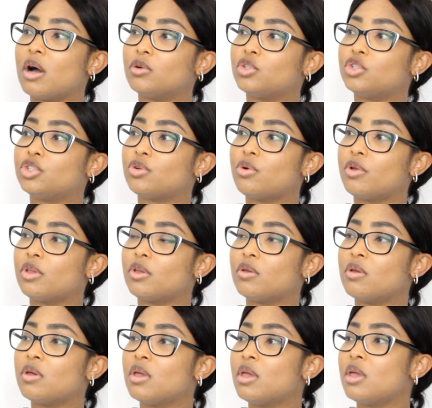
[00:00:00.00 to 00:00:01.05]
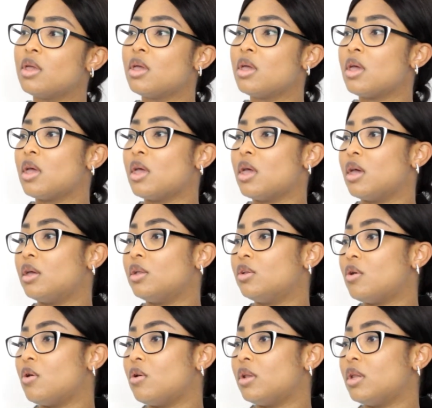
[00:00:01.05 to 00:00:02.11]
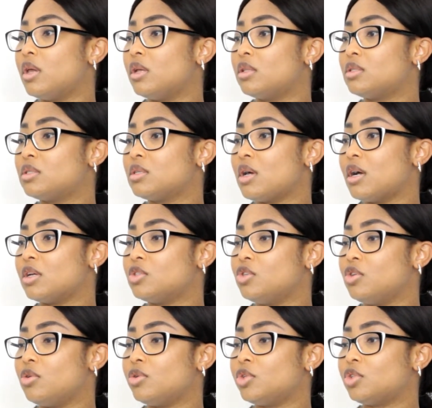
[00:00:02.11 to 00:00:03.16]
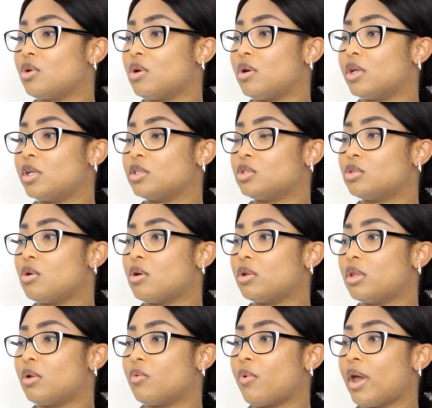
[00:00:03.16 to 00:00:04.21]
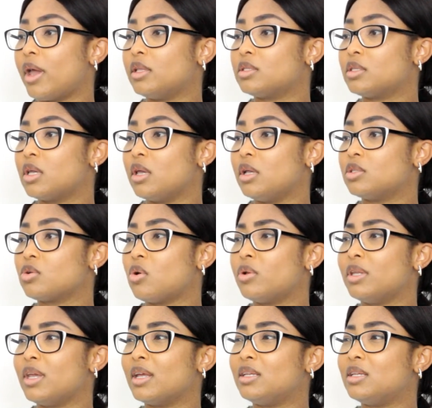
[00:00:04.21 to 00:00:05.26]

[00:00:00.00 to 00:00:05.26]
I'd show you. And on it, as usual, it's got the writings on here.